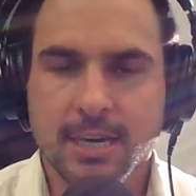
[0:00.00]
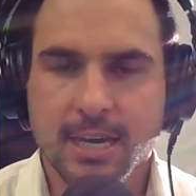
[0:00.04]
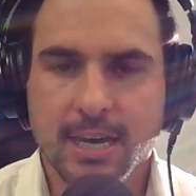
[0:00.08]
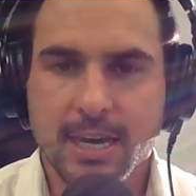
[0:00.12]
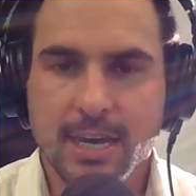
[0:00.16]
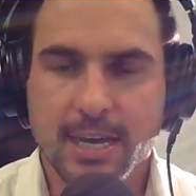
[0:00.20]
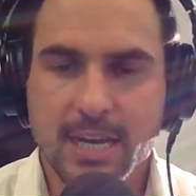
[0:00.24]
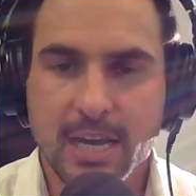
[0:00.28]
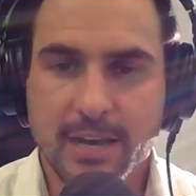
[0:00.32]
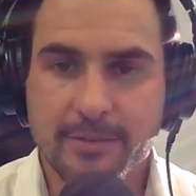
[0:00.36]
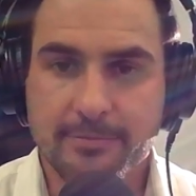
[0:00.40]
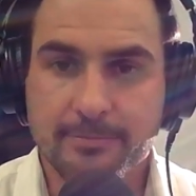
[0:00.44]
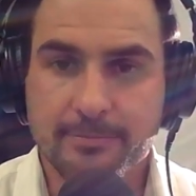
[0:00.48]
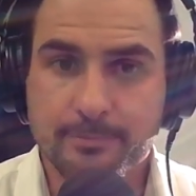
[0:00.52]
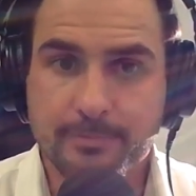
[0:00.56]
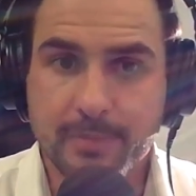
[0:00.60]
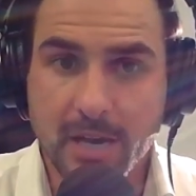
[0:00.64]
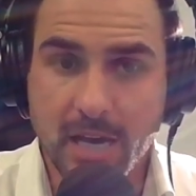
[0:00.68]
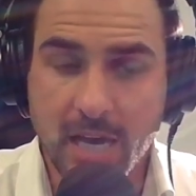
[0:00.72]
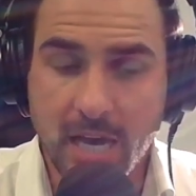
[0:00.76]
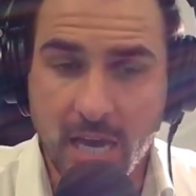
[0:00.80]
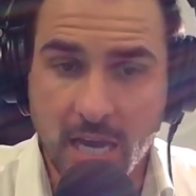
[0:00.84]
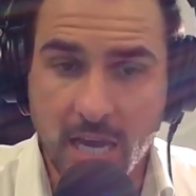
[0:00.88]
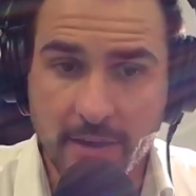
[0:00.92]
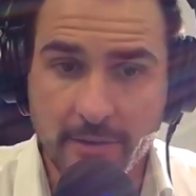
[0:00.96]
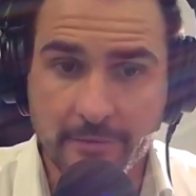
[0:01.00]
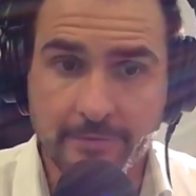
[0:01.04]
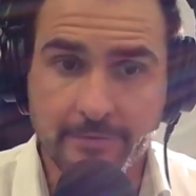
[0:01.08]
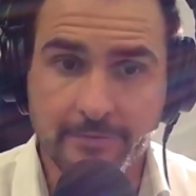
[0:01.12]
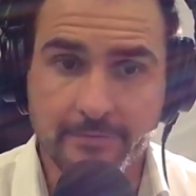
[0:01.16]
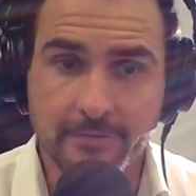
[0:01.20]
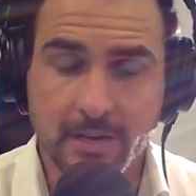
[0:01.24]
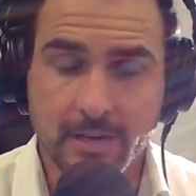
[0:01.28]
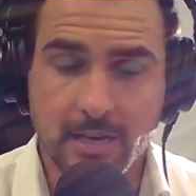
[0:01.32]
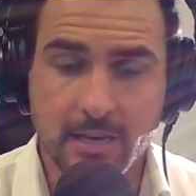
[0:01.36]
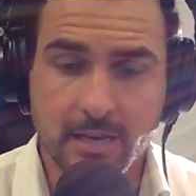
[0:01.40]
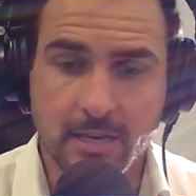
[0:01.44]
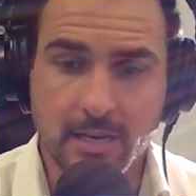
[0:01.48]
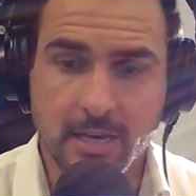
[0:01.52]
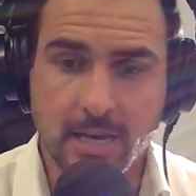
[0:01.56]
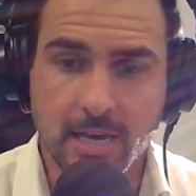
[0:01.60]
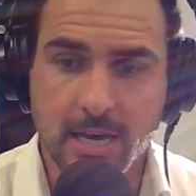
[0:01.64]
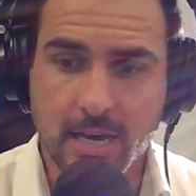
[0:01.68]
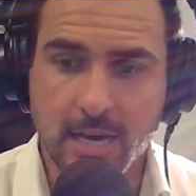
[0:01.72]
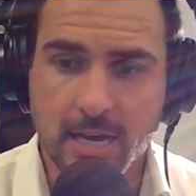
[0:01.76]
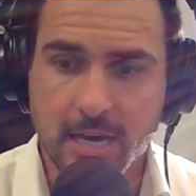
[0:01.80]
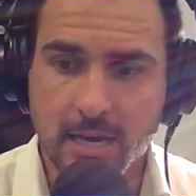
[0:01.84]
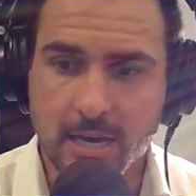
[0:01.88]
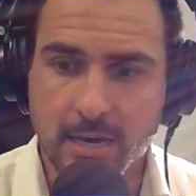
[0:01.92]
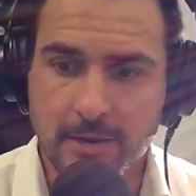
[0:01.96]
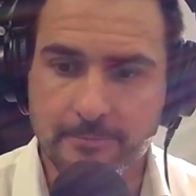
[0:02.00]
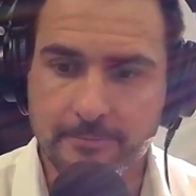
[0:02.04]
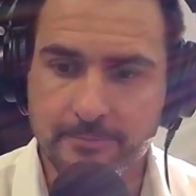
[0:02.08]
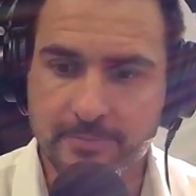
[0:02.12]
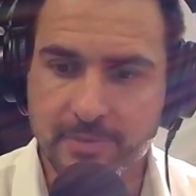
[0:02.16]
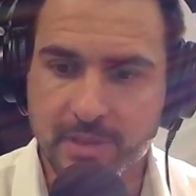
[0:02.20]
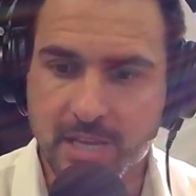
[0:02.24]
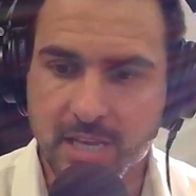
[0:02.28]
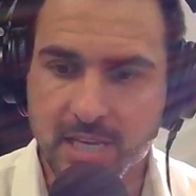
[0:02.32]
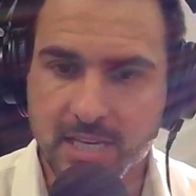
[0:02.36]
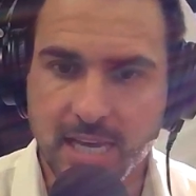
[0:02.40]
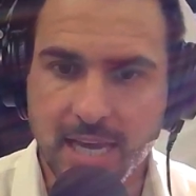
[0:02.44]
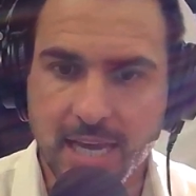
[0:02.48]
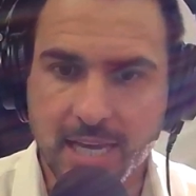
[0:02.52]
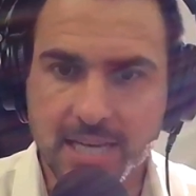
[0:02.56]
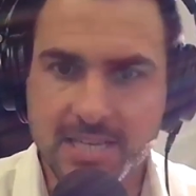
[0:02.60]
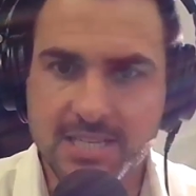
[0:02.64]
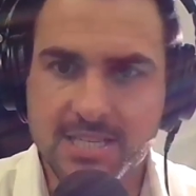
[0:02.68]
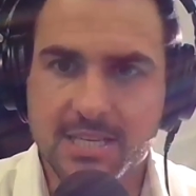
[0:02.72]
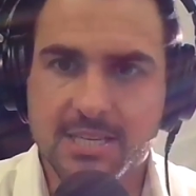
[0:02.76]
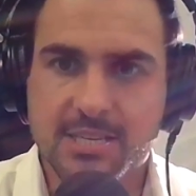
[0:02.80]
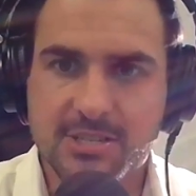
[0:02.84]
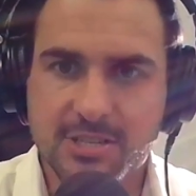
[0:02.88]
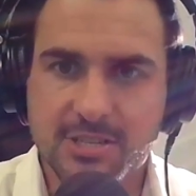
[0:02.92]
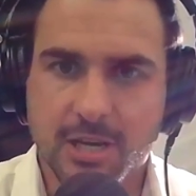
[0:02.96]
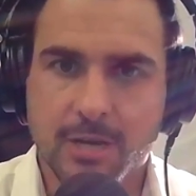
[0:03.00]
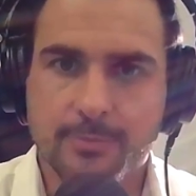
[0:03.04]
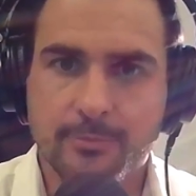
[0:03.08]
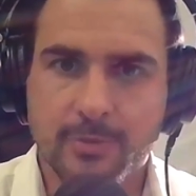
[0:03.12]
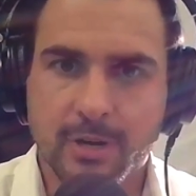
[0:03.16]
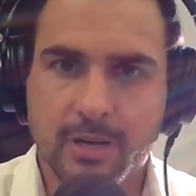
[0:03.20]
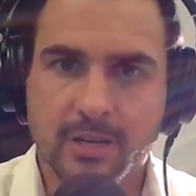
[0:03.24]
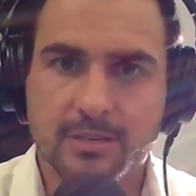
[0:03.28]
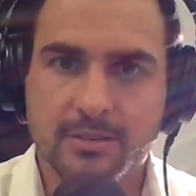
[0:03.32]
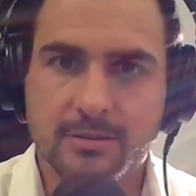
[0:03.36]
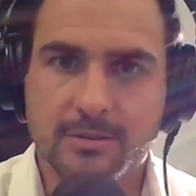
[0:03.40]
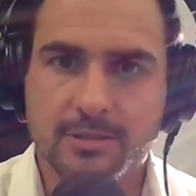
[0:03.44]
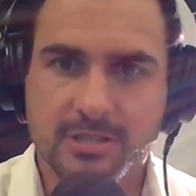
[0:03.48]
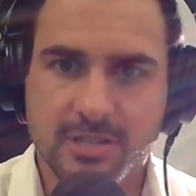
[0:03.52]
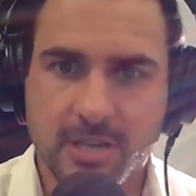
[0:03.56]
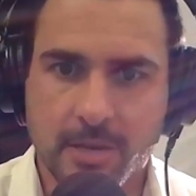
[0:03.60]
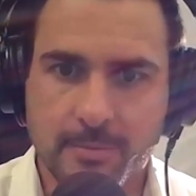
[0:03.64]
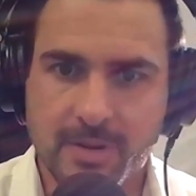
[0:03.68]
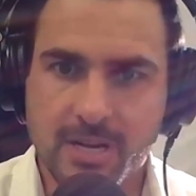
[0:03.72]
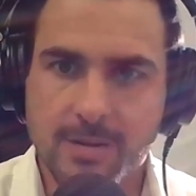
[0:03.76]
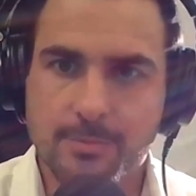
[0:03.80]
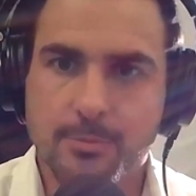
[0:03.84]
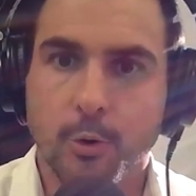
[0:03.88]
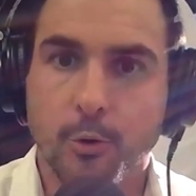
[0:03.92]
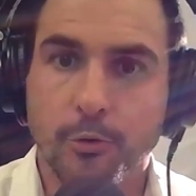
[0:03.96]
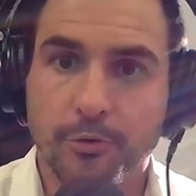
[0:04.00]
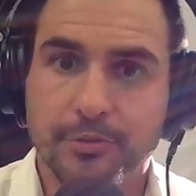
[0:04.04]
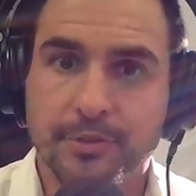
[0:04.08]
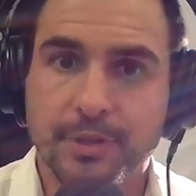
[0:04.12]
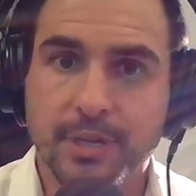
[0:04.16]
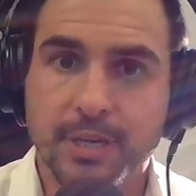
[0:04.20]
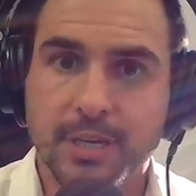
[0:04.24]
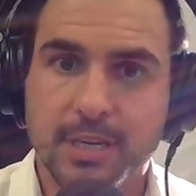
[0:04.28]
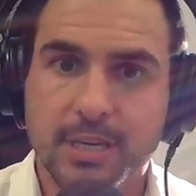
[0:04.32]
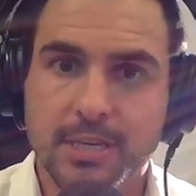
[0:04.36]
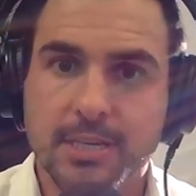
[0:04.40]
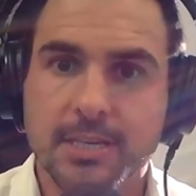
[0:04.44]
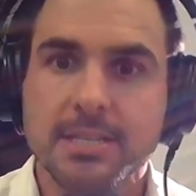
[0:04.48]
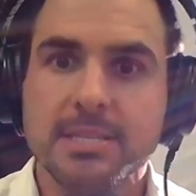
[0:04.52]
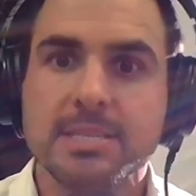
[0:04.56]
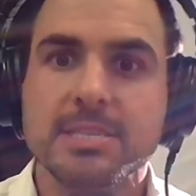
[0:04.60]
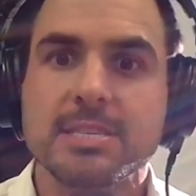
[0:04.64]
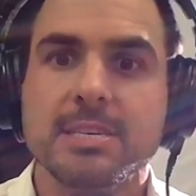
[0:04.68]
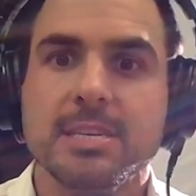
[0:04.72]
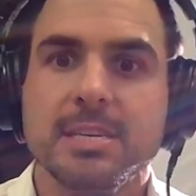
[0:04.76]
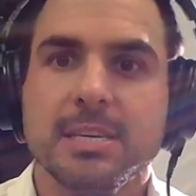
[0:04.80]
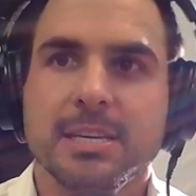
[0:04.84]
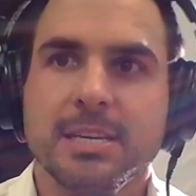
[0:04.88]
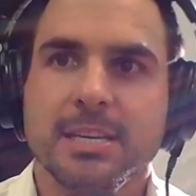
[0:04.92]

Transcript: have can access so many more things,